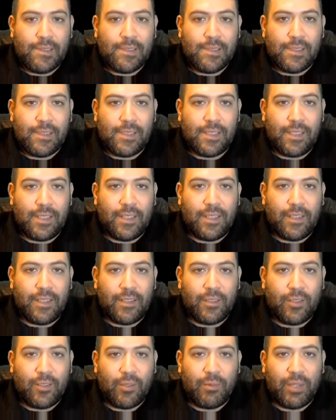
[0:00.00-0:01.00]

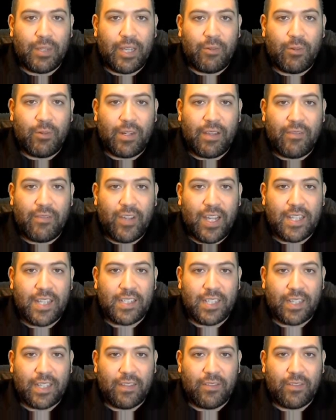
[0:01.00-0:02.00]
Normally I would
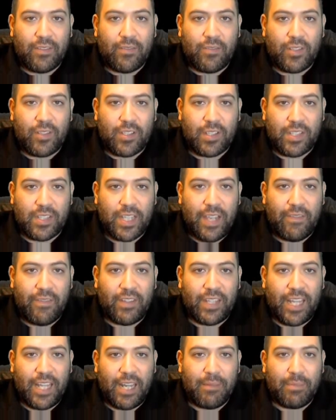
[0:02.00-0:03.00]
advise it to
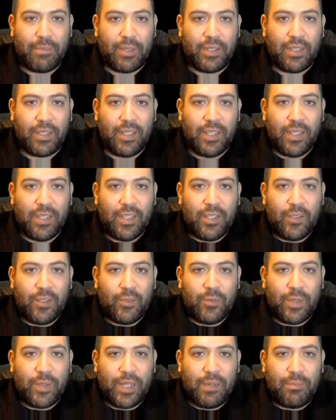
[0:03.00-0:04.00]
saving that, but
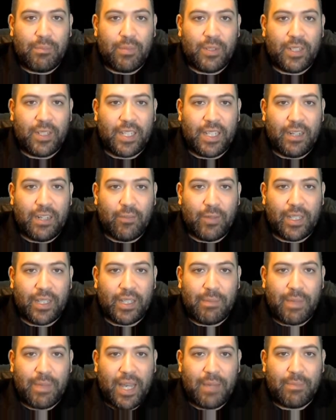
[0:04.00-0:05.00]
we got put in a
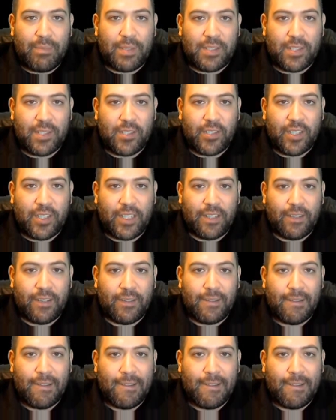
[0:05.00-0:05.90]
really bad position here.